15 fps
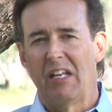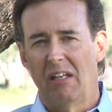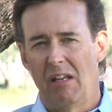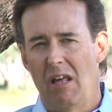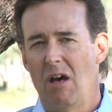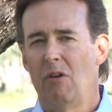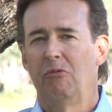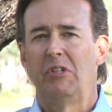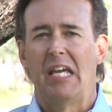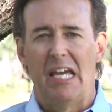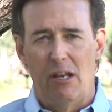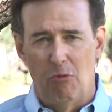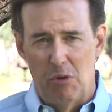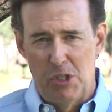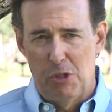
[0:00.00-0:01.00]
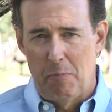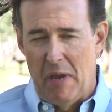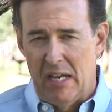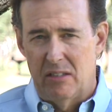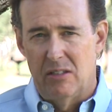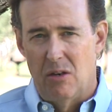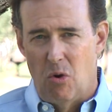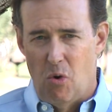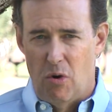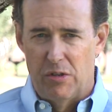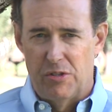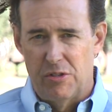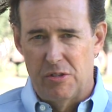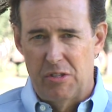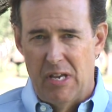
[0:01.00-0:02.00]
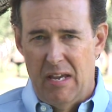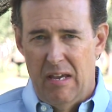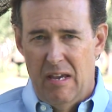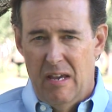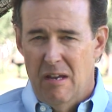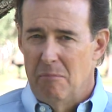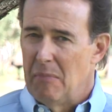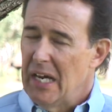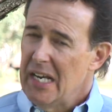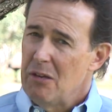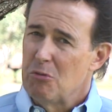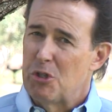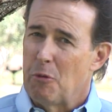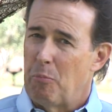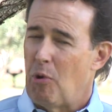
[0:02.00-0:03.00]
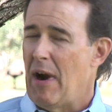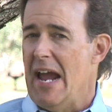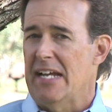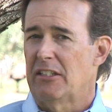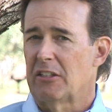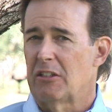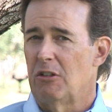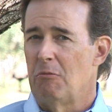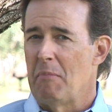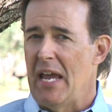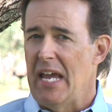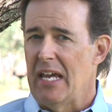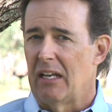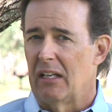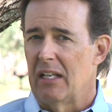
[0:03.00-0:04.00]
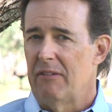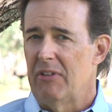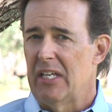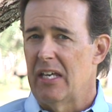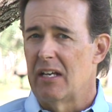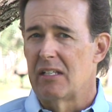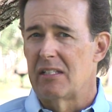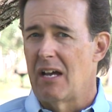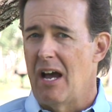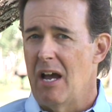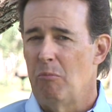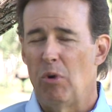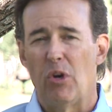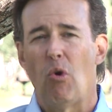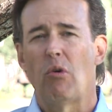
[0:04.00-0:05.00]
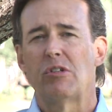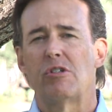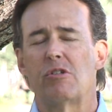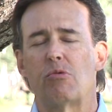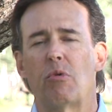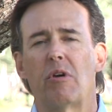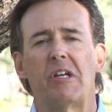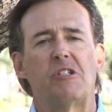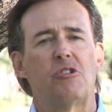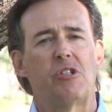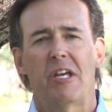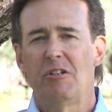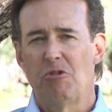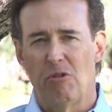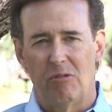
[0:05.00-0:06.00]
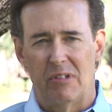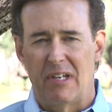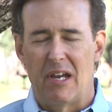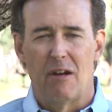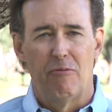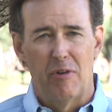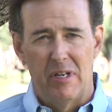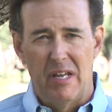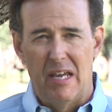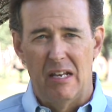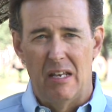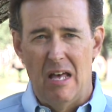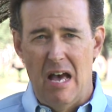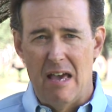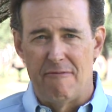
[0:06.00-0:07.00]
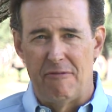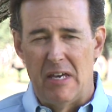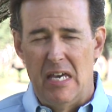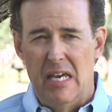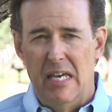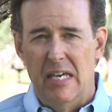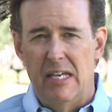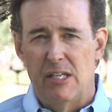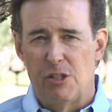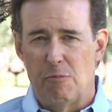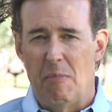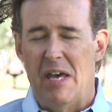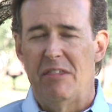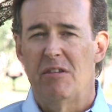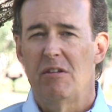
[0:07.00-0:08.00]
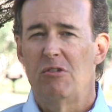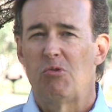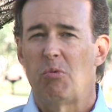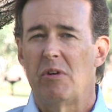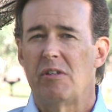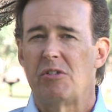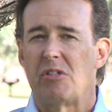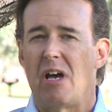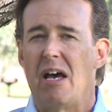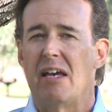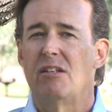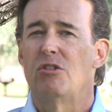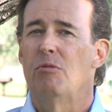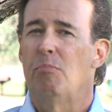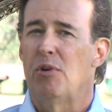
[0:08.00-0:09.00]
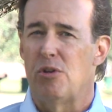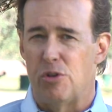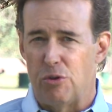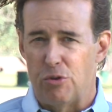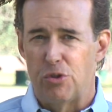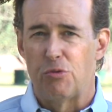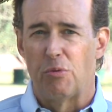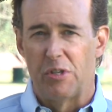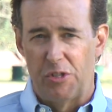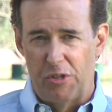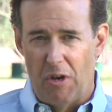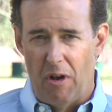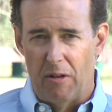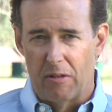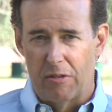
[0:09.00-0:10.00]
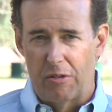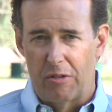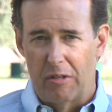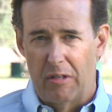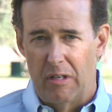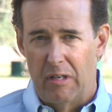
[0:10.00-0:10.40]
loved and respected horses, but he was a practical man living in a time when horses were essential to everyday life. His methods were designed to produce results.